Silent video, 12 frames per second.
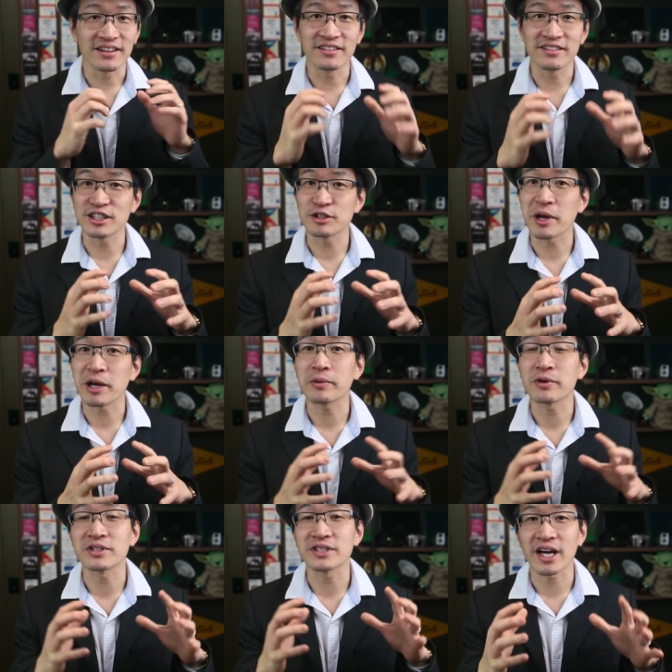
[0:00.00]
This
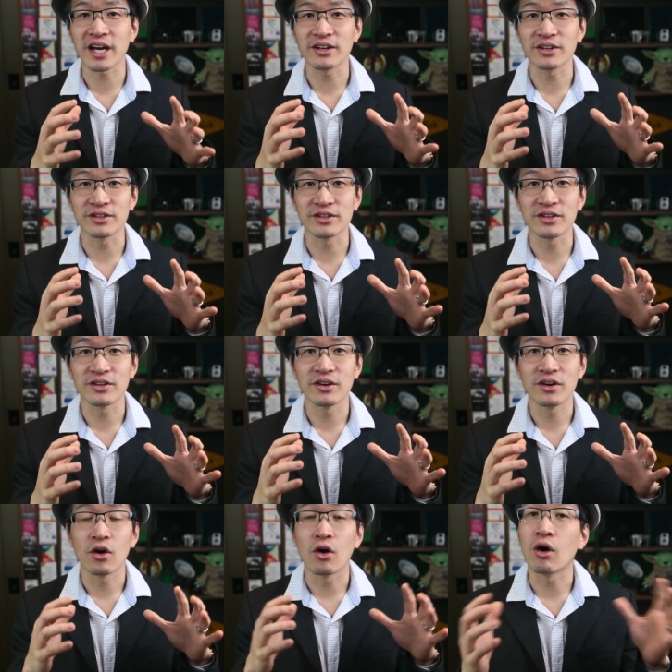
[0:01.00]
paper is titled
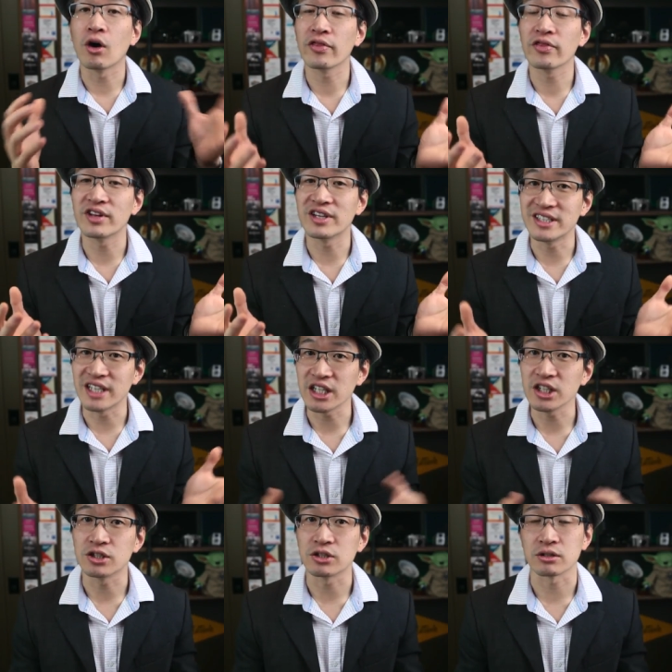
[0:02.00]
On the
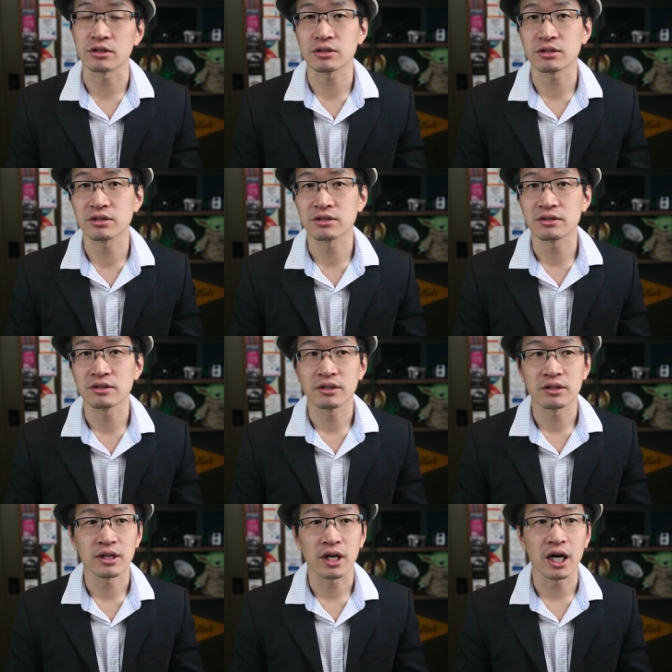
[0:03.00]
Dangers
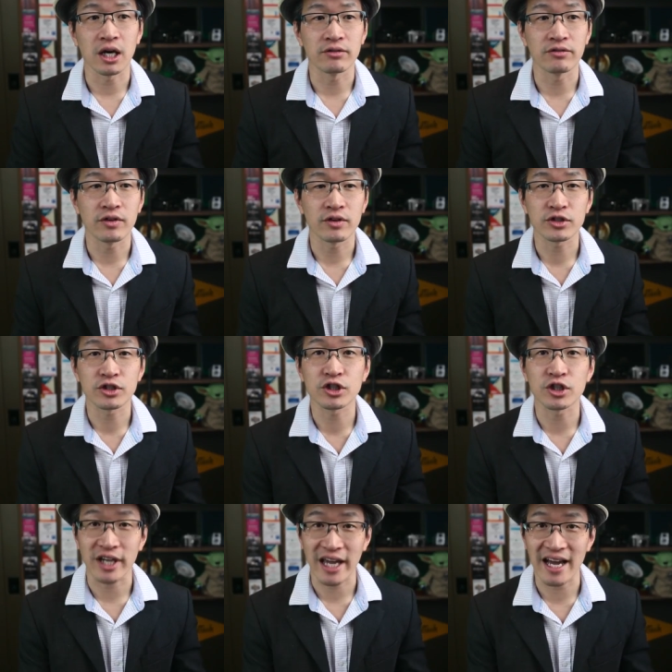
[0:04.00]
of
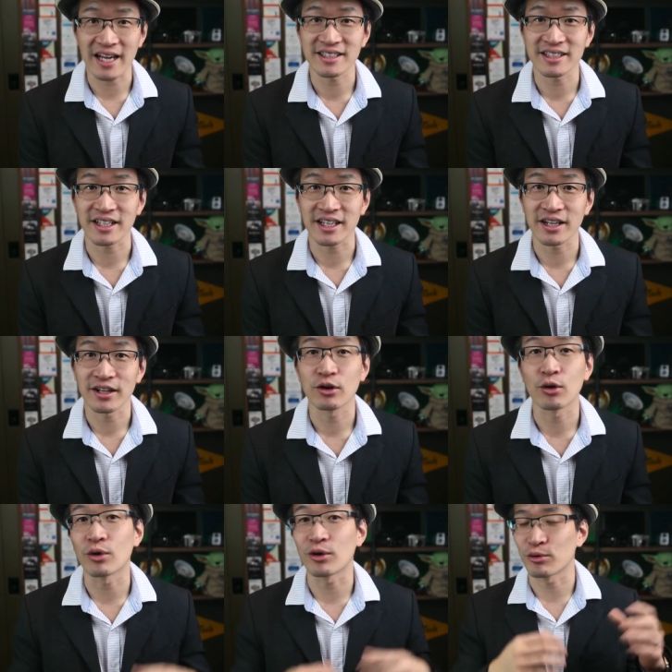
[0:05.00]
Stochastic
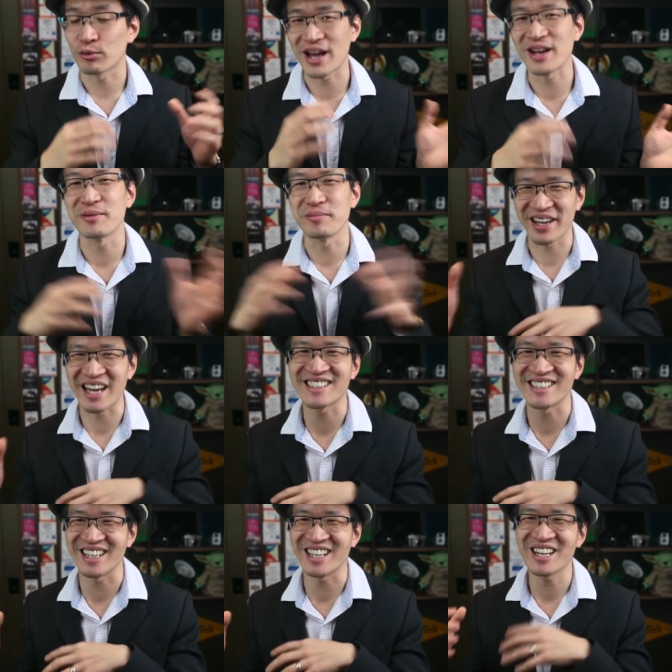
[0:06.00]
or Random
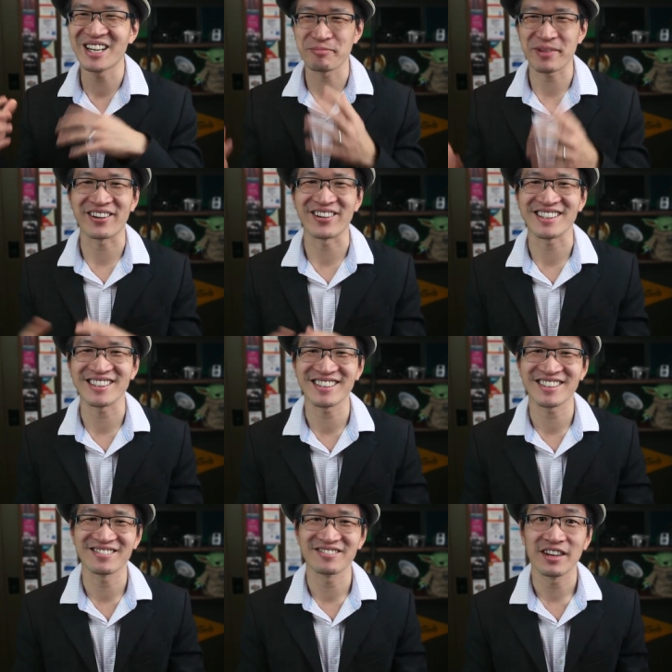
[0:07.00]
Guessing
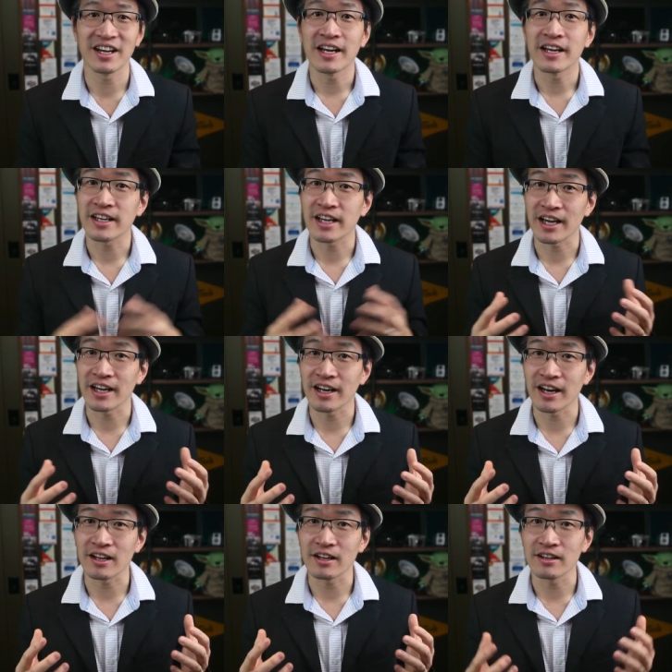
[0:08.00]
Parrots.
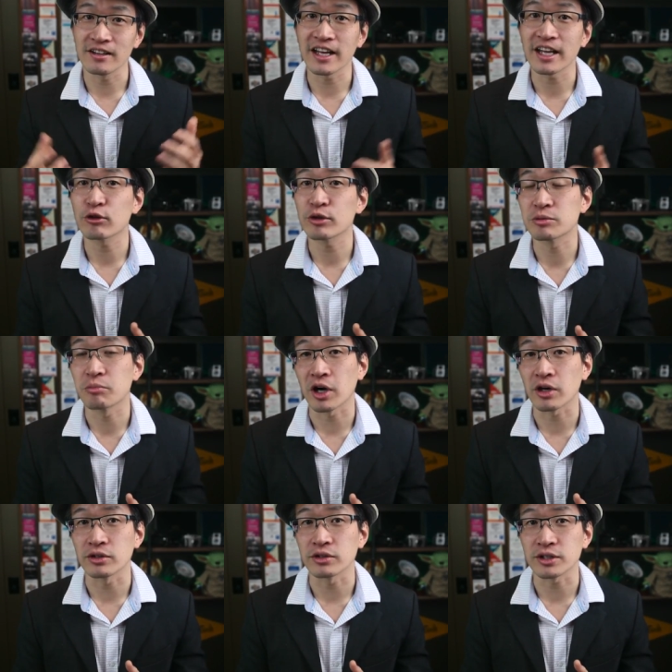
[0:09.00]
Can language
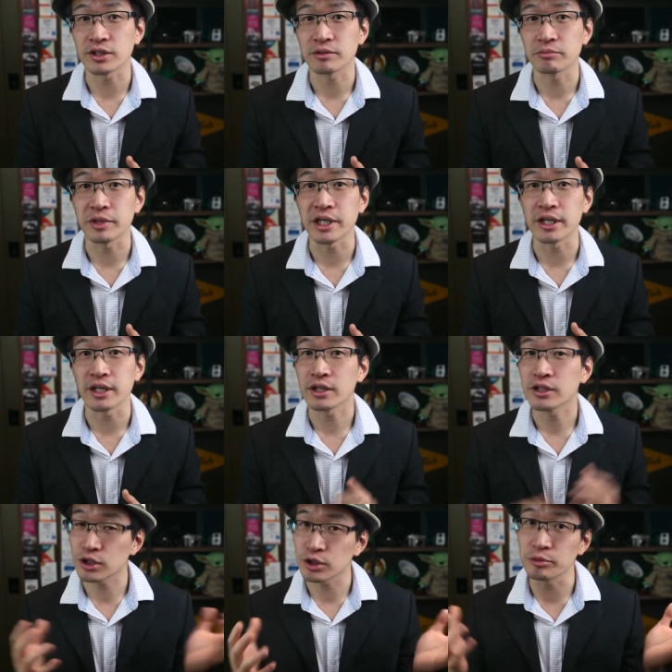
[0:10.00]
models be
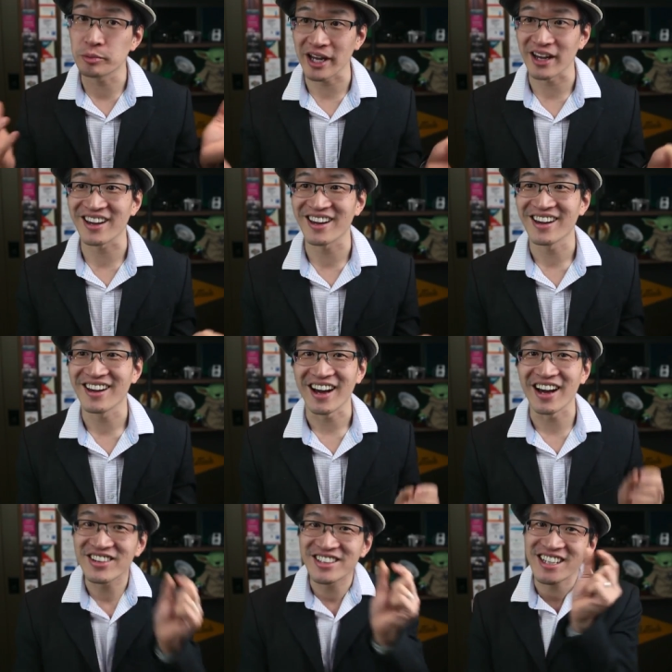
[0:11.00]
too big?
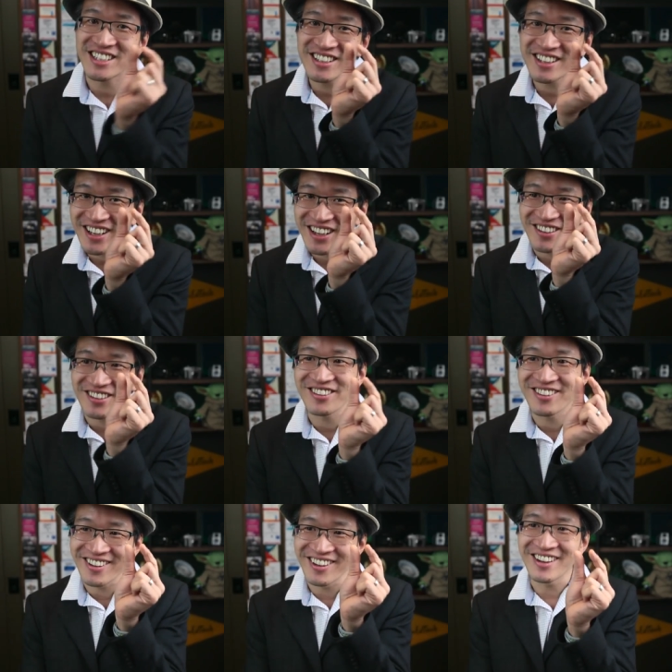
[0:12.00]
And there's actually like a
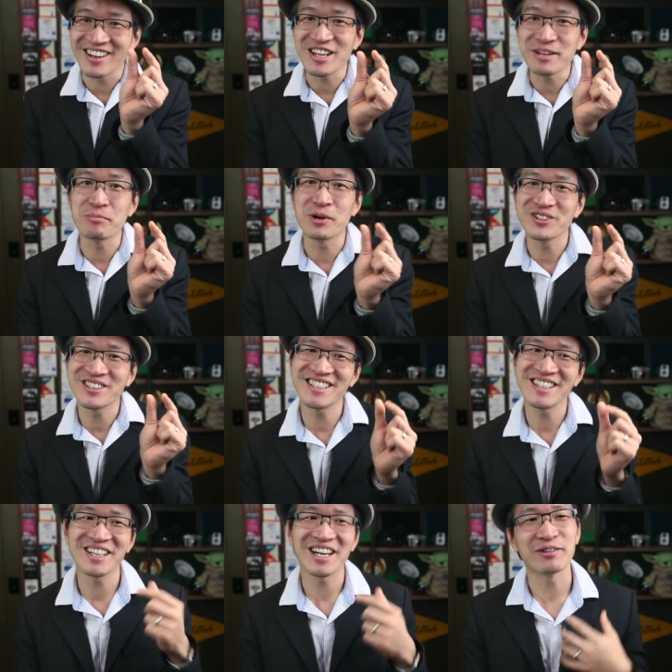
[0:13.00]
little
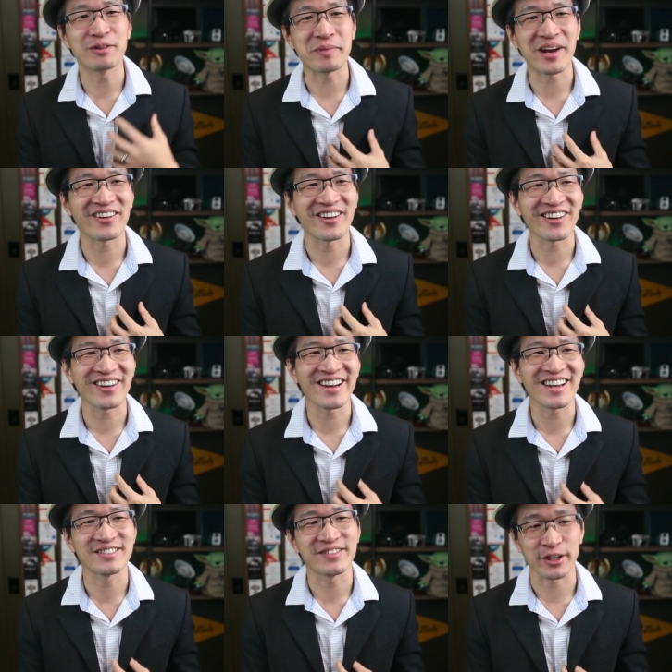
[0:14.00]
emoji of a parrot on it.
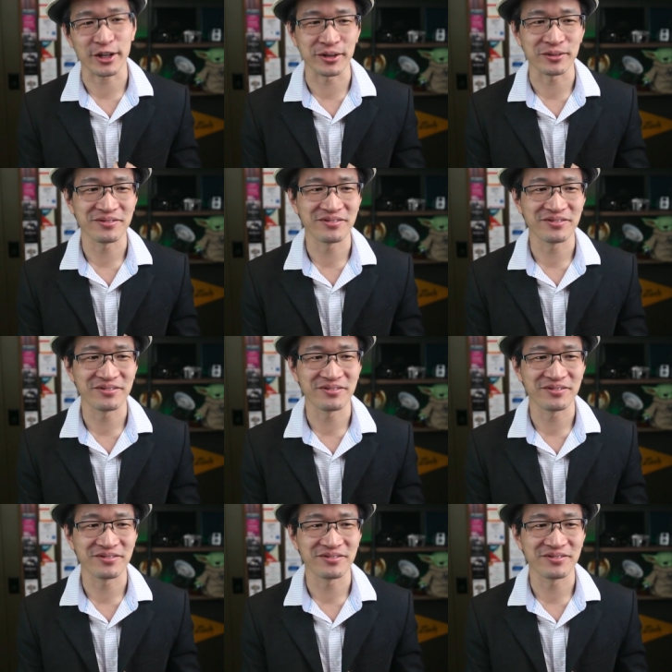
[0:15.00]
It's very cute.